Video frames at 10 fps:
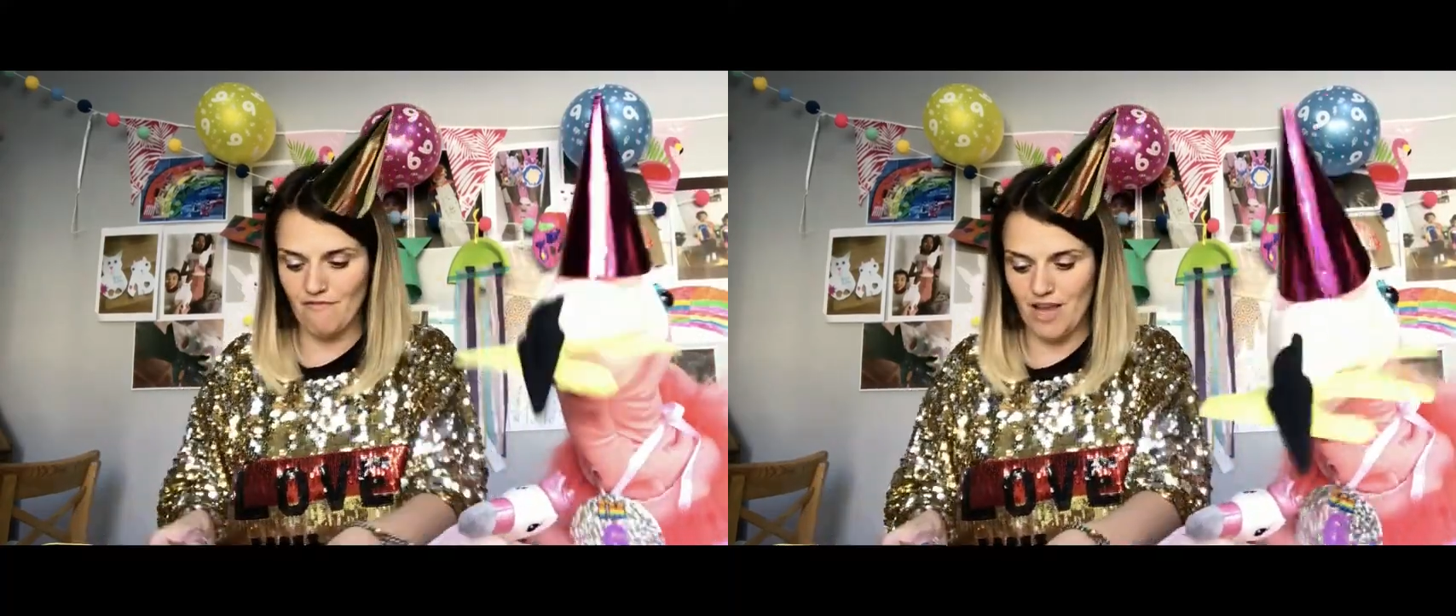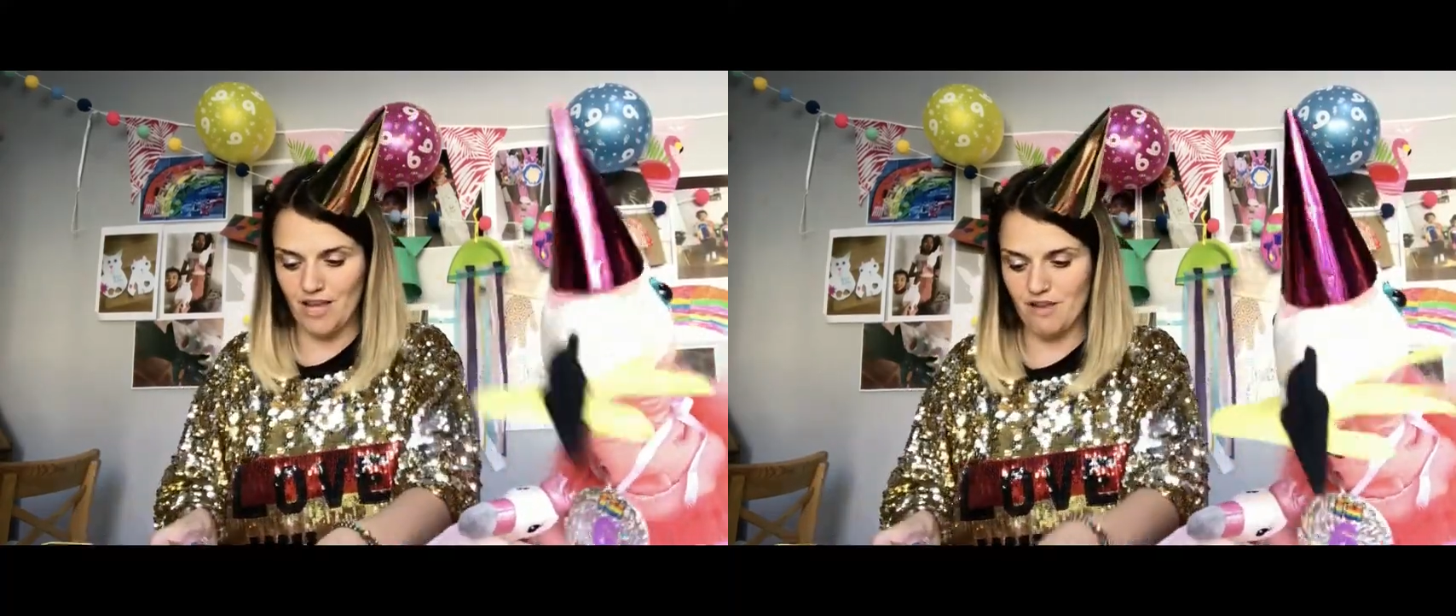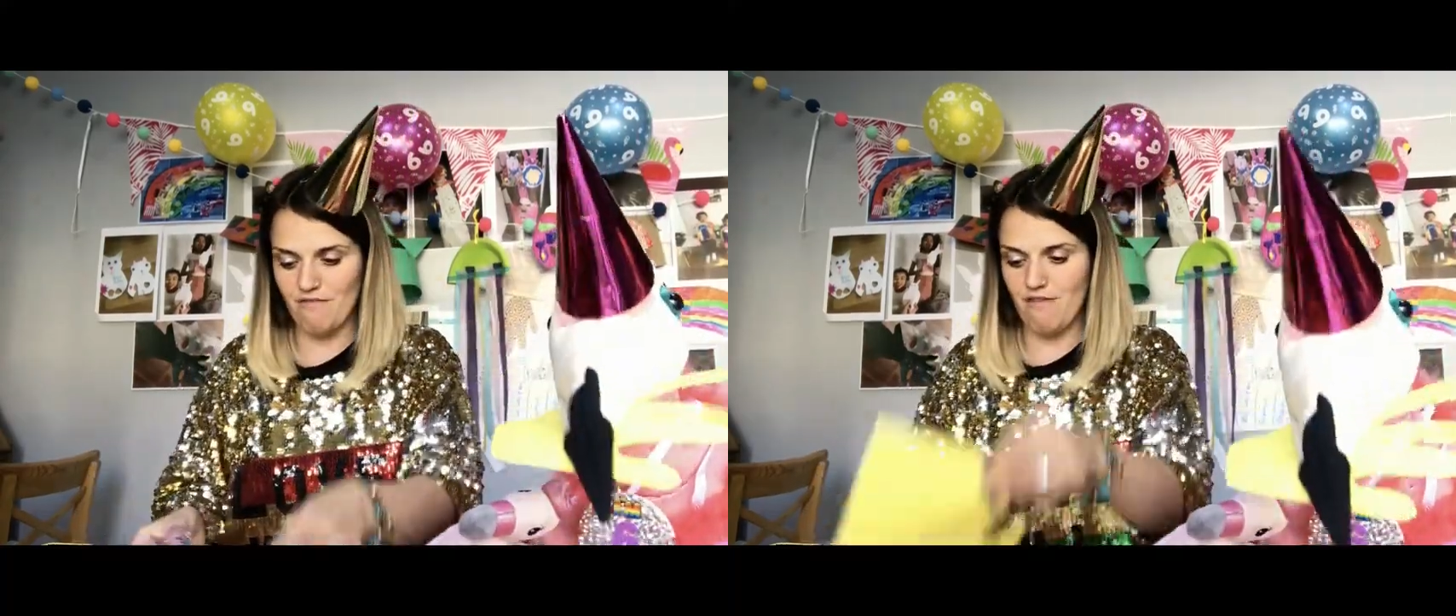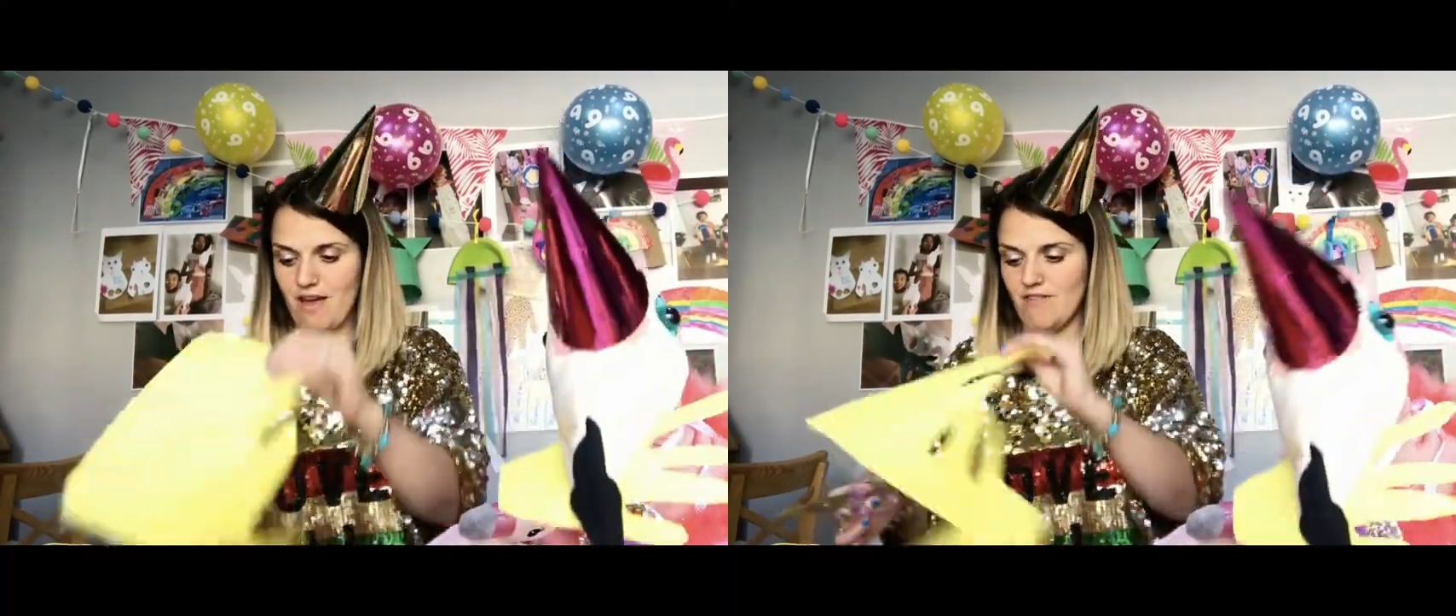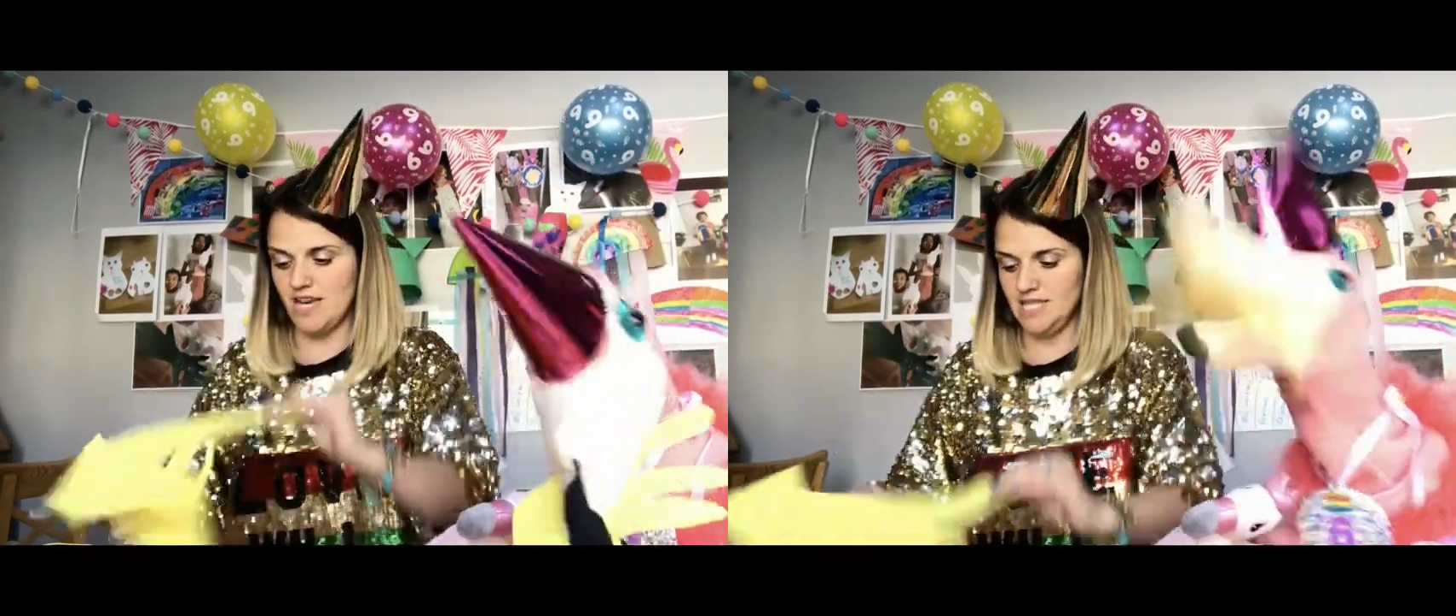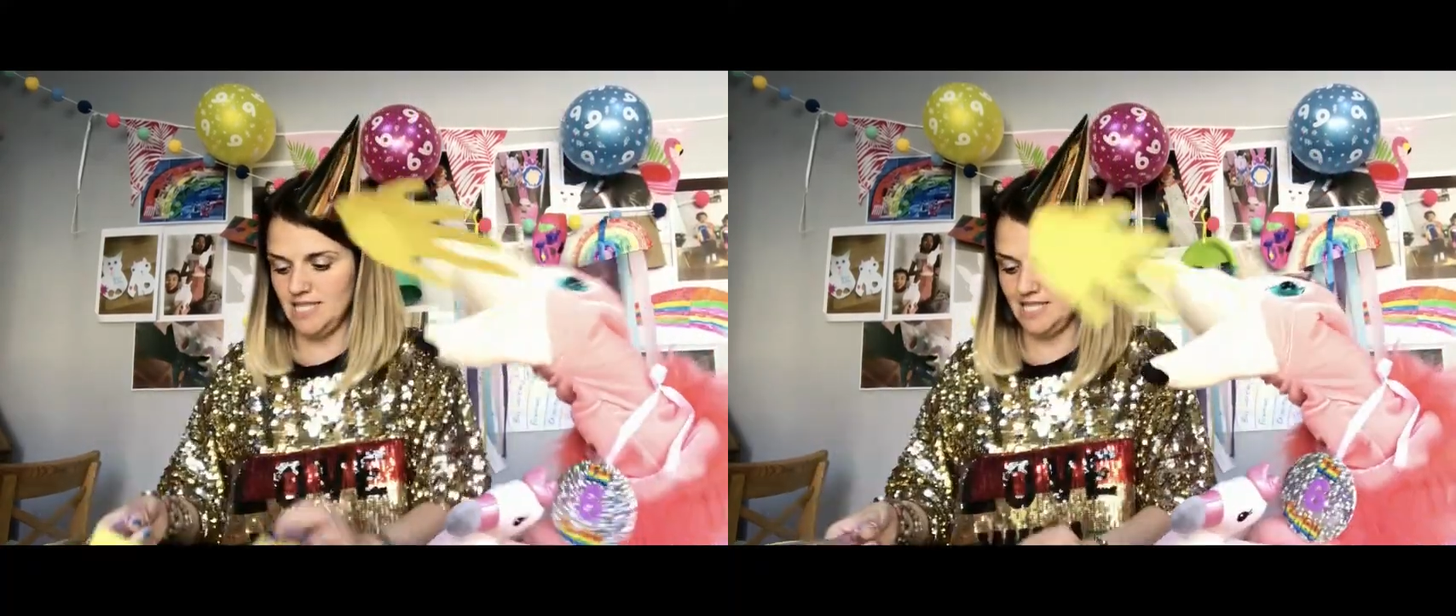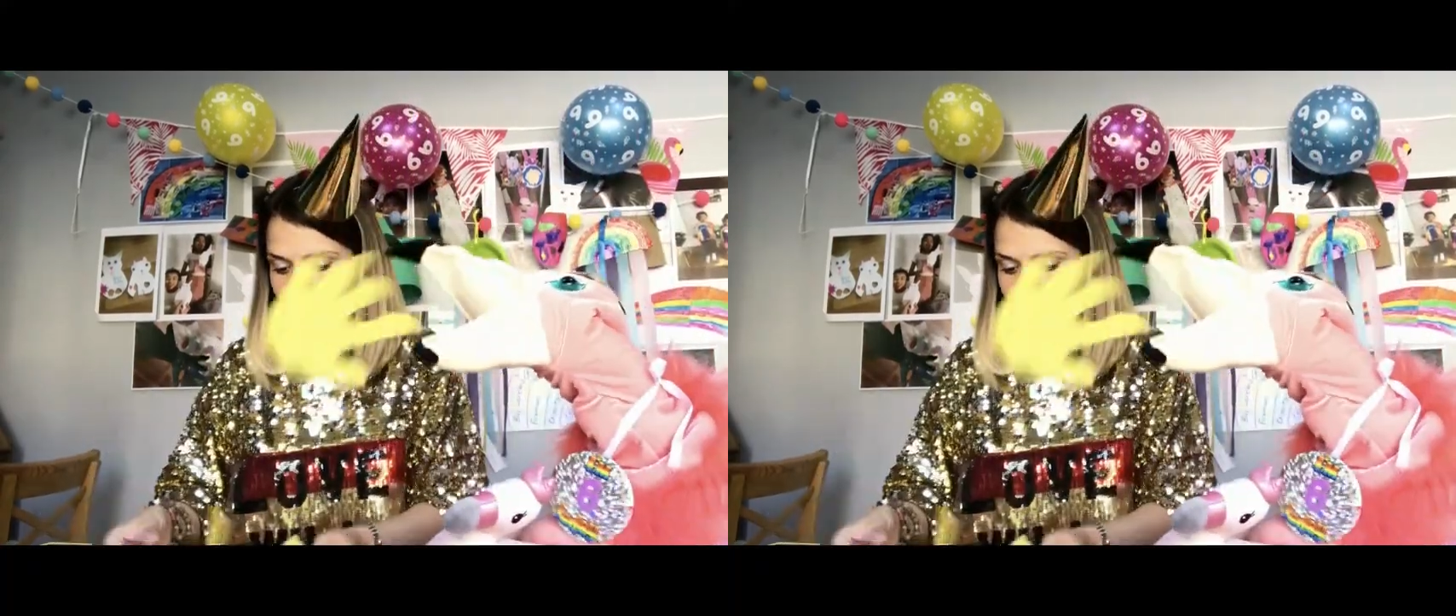Thank you, Feathers.